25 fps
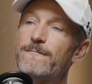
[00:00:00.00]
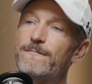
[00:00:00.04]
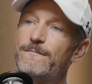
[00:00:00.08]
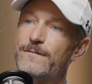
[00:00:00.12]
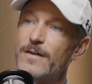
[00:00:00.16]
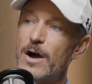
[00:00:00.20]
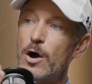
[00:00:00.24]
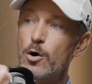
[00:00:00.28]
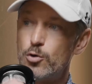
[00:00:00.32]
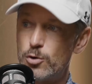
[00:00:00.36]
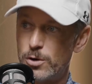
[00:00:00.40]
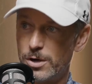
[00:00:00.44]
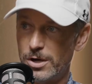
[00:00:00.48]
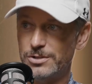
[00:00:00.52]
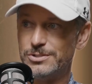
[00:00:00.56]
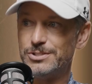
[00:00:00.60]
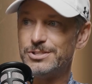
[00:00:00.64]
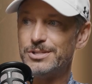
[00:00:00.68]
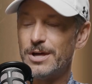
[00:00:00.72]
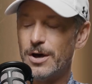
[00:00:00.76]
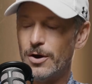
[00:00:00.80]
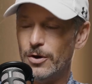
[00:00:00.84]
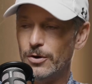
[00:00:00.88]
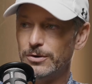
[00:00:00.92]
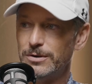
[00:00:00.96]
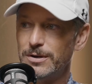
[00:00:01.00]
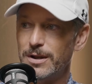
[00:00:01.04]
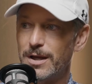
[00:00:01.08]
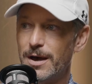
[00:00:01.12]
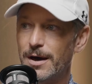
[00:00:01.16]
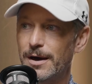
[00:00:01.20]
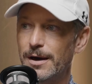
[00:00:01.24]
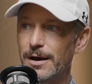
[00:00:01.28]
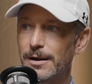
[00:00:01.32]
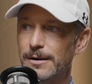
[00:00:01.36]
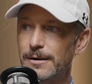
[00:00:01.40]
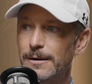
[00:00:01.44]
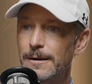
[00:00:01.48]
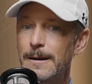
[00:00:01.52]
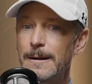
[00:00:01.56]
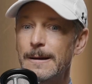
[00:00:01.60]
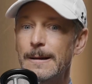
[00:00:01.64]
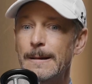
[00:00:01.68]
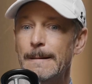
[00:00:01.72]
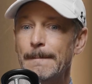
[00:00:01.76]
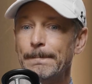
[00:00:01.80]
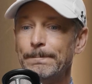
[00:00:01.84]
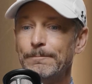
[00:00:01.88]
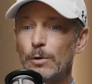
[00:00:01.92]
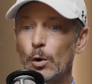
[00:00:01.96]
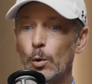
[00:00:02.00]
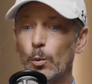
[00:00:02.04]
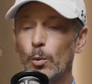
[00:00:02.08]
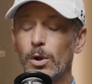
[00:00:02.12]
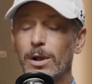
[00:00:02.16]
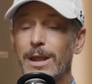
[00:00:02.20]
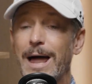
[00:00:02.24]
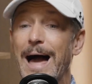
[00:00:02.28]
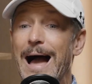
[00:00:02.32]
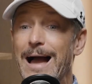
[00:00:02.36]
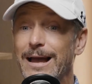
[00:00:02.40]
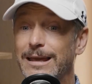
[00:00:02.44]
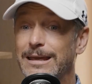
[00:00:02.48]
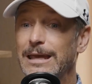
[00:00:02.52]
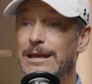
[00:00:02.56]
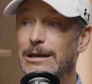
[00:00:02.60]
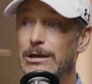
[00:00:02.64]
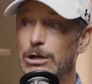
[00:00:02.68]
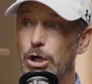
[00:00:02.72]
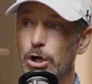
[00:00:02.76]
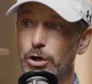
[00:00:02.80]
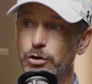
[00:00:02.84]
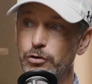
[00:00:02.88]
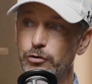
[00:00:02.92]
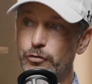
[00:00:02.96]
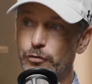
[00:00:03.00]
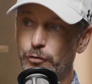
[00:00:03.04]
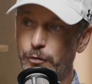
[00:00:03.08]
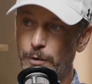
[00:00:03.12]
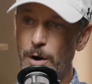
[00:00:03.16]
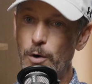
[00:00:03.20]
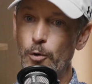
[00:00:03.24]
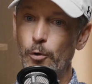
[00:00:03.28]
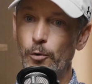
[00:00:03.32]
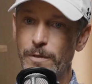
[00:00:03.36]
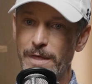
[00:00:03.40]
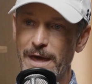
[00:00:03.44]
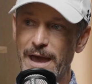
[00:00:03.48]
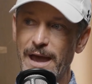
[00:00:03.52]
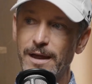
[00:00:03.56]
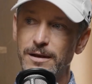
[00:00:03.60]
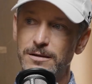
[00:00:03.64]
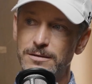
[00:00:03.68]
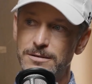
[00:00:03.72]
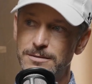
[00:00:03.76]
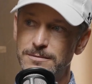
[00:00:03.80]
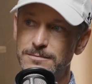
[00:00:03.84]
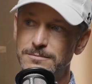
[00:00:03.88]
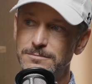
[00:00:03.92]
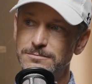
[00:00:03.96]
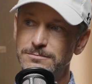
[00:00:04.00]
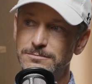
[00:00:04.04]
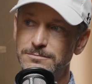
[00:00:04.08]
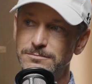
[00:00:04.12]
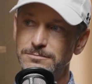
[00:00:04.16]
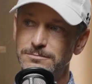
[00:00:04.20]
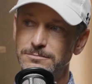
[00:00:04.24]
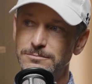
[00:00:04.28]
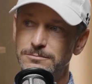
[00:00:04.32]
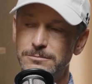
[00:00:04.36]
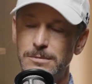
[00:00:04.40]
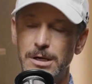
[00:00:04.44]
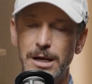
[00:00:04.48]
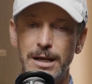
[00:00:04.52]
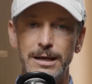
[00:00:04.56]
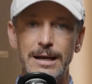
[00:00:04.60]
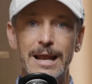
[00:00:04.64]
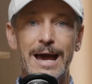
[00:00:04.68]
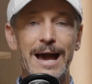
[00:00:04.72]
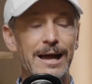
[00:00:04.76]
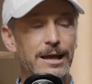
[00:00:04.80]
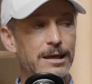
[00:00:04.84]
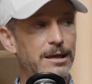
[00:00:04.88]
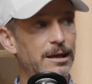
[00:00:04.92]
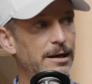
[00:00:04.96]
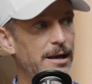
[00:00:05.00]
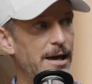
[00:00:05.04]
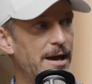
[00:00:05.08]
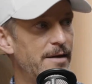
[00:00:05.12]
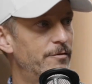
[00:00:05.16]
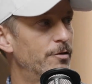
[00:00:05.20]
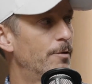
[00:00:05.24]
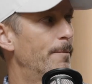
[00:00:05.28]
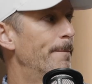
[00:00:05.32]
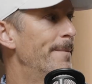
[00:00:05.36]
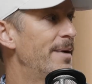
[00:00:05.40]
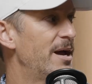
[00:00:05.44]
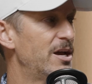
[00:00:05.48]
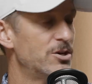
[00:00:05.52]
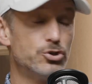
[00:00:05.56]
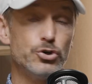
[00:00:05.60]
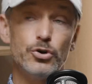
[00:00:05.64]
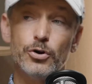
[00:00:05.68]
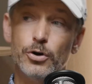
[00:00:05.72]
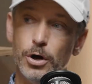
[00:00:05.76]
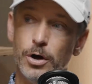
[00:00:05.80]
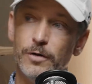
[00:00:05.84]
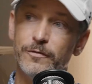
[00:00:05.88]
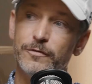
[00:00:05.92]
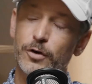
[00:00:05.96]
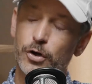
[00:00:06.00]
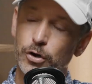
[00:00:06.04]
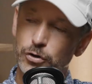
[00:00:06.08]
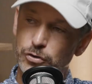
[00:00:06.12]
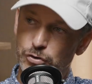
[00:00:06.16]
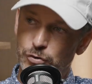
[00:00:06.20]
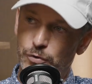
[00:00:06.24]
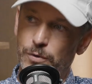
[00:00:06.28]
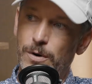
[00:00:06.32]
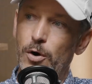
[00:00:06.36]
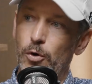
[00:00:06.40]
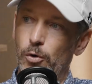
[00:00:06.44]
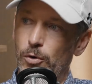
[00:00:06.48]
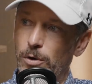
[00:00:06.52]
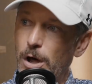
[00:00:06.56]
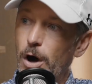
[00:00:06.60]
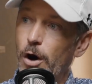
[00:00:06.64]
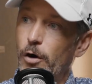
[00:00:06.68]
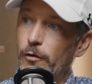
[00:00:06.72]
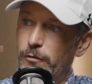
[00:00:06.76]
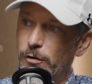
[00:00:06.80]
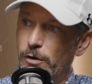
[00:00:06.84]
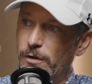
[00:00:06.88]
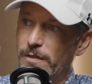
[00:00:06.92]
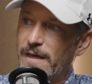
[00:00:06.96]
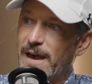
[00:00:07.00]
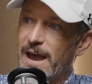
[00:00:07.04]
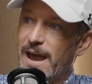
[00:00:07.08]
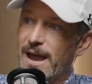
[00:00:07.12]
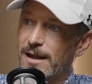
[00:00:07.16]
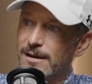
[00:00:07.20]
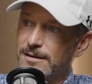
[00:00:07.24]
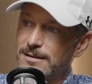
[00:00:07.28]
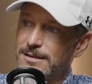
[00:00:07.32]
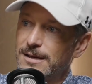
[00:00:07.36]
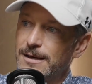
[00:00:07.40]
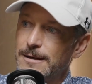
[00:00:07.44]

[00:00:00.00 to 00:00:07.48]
focus on God, well, I can control that, right? I can have a measure of control over that.